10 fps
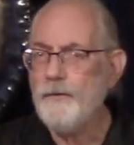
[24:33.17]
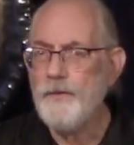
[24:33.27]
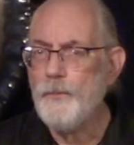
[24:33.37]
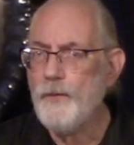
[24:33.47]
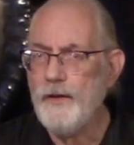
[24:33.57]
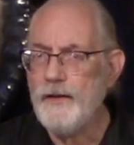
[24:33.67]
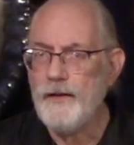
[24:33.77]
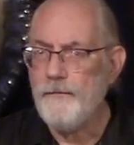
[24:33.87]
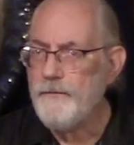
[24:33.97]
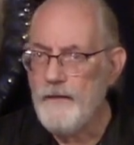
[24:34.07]
normally put
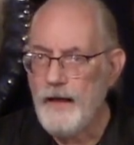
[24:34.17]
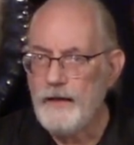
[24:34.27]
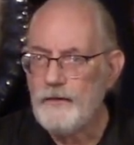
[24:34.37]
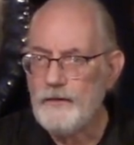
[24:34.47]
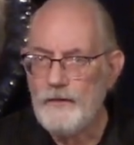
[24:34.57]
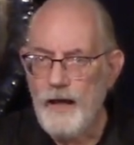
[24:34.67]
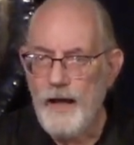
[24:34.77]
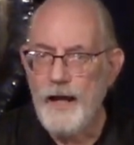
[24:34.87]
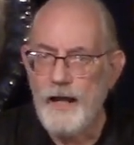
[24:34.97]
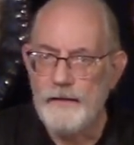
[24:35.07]
any effects
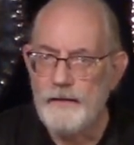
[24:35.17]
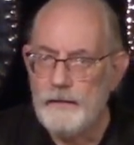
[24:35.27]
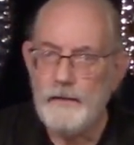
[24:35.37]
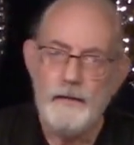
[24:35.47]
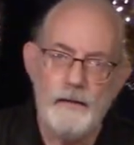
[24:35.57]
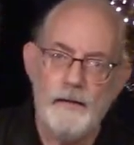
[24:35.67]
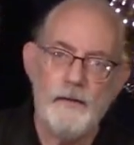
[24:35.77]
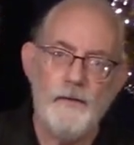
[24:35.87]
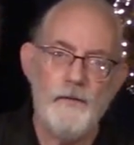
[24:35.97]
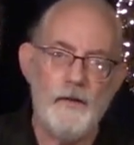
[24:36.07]
on it,
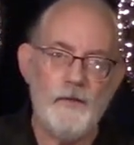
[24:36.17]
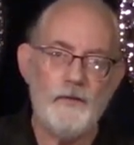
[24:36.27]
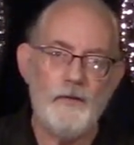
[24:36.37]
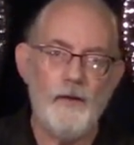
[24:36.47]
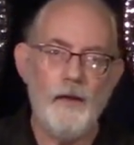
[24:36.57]
this